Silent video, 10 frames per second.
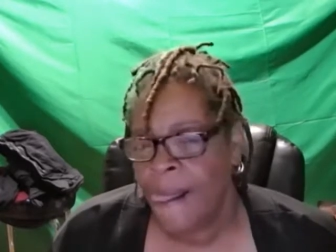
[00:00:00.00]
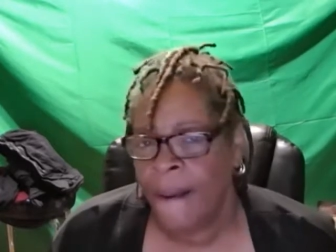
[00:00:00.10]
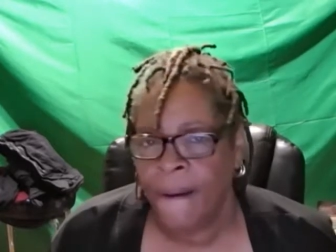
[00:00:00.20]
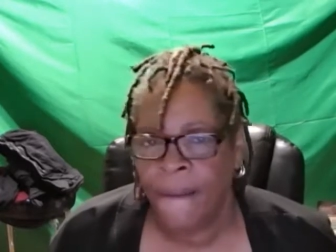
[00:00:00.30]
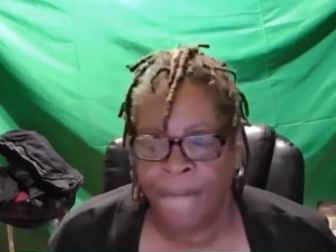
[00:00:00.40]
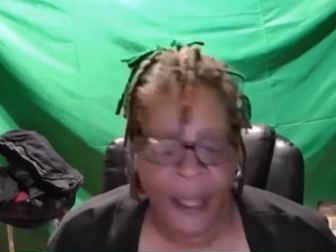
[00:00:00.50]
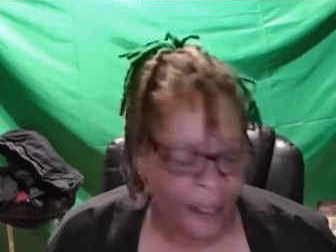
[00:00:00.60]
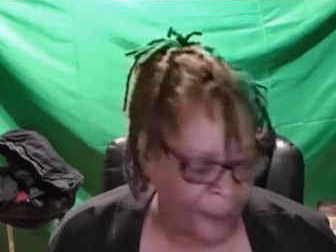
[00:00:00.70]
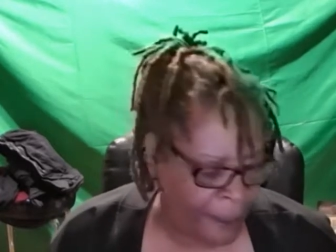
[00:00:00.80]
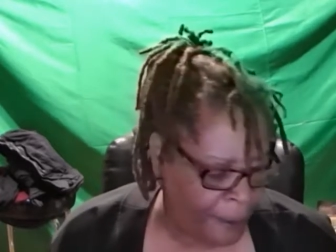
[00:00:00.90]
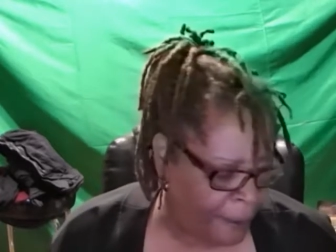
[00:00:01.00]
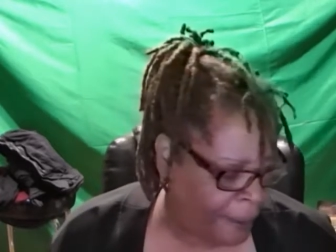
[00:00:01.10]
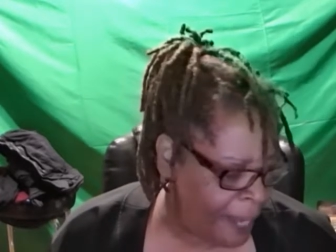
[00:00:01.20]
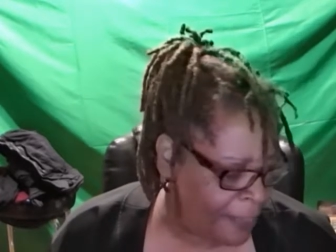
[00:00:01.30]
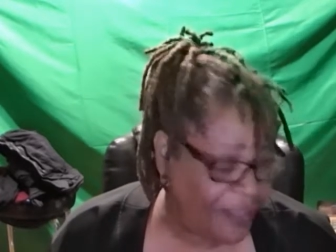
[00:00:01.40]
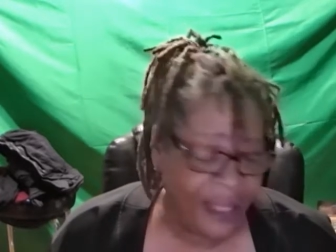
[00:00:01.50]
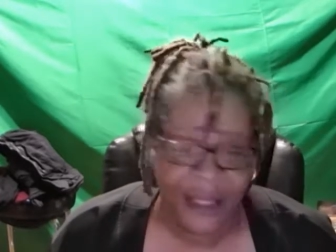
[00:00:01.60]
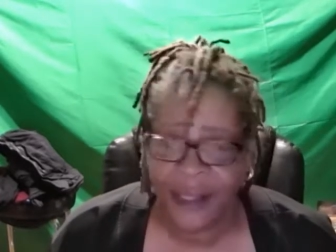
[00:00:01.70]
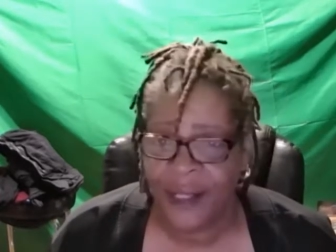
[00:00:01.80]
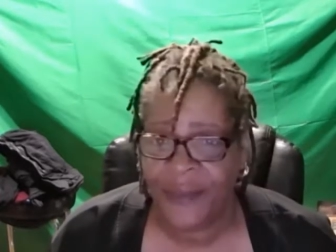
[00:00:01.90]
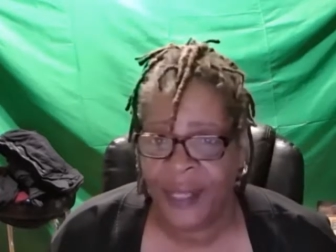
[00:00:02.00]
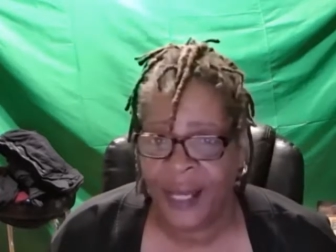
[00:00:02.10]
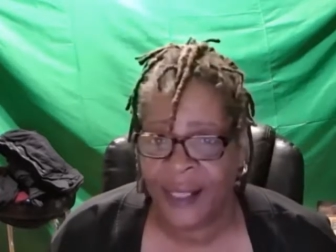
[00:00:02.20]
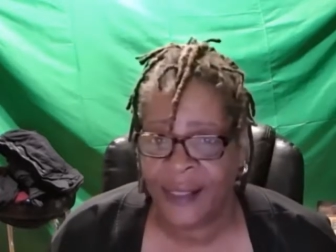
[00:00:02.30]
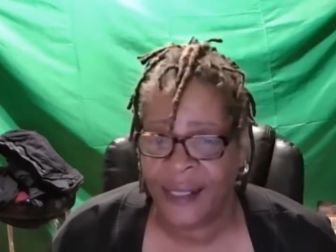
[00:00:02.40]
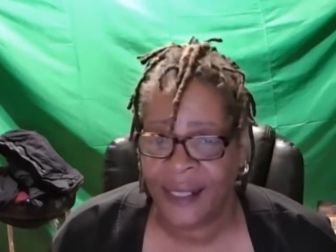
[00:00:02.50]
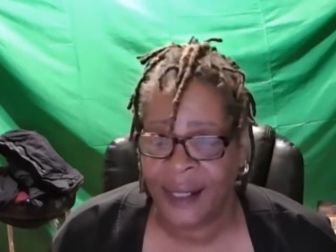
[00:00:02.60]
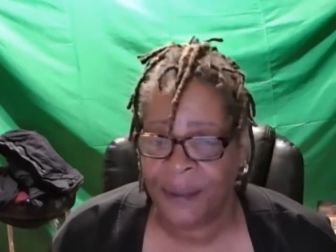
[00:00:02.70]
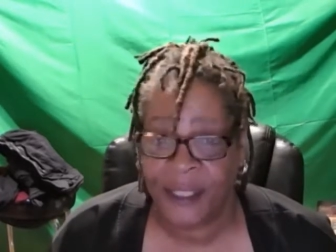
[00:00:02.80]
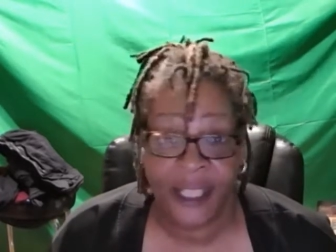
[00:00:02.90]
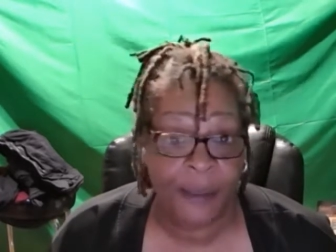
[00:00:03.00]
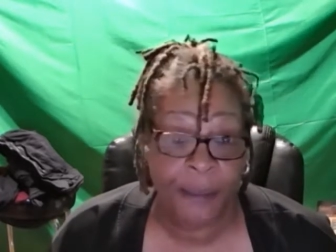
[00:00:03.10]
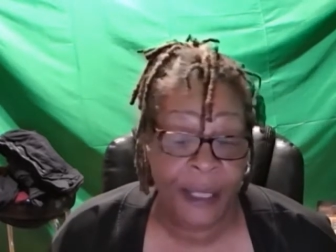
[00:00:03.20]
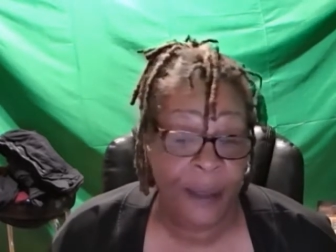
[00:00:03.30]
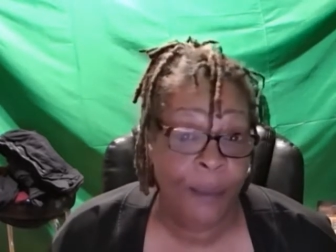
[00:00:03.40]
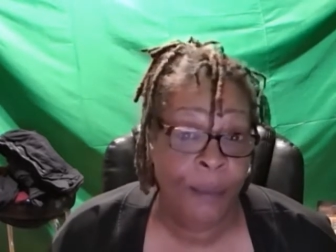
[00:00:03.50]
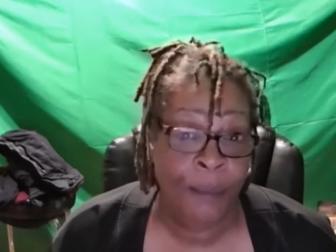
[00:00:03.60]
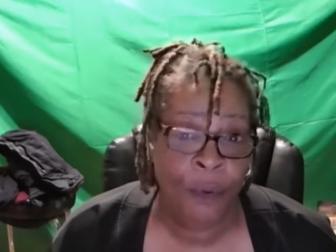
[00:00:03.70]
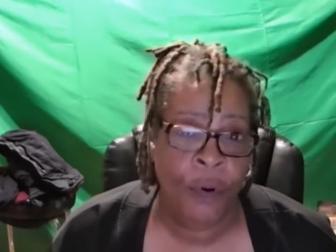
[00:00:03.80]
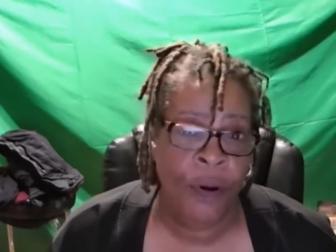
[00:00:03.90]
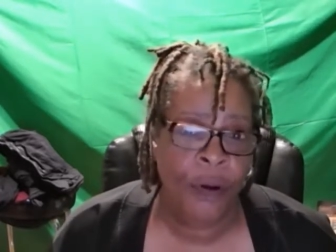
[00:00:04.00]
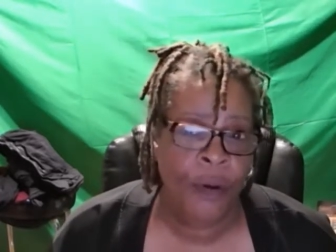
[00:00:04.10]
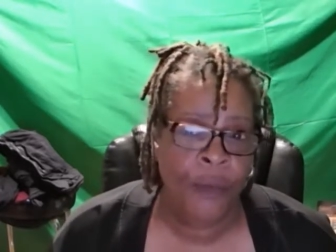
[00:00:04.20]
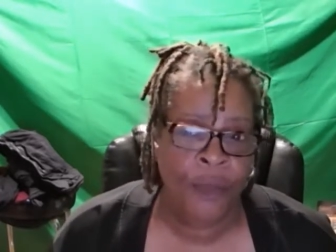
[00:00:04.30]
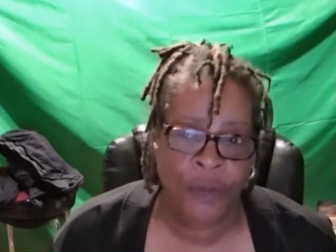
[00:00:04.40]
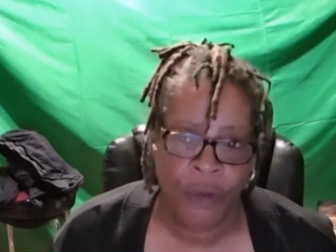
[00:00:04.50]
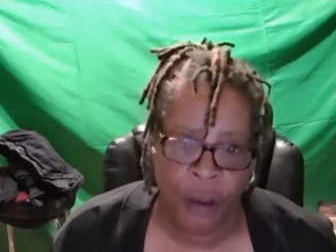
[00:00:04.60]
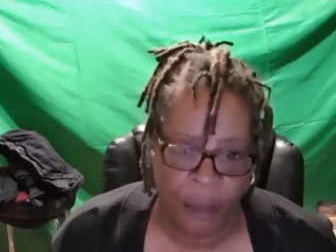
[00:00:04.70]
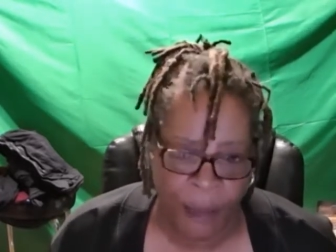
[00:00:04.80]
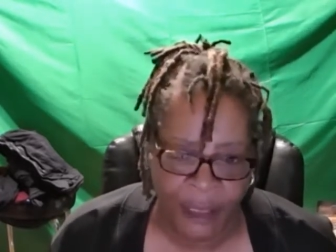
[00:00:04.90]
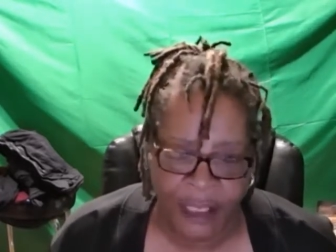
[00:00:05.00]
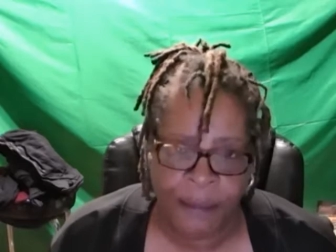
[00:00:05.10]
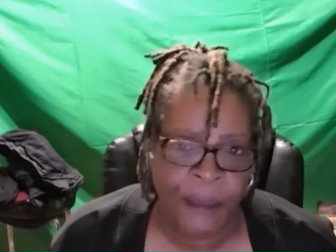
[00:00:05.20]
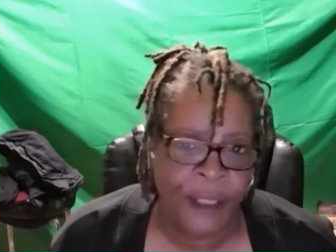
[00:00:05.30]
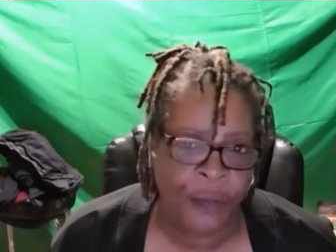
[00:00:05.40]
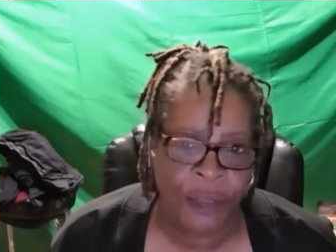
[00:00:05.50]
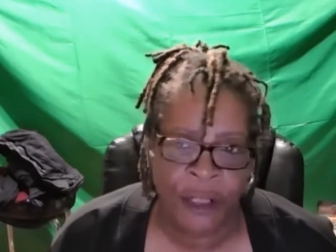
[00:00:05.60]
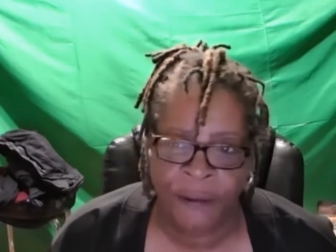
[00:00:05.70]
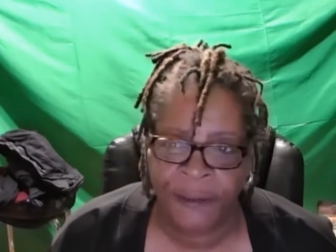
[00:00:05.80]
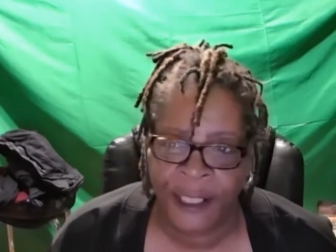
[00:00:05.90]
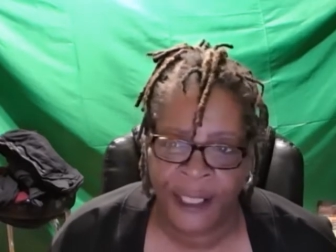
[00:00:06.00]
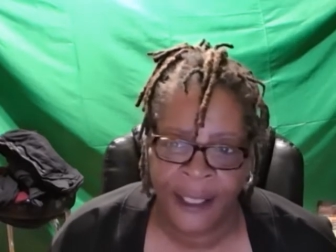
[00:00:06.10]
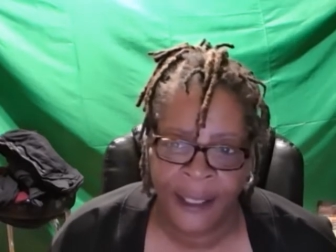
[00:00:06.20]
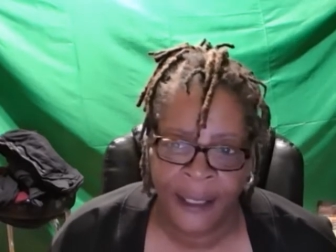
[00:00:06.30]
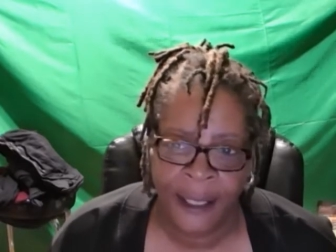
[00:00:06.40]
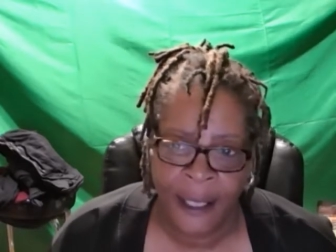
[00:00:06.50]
You know that it, you know, and I think there's nothing like I said that upsets me more when you are talking about this mental health thing,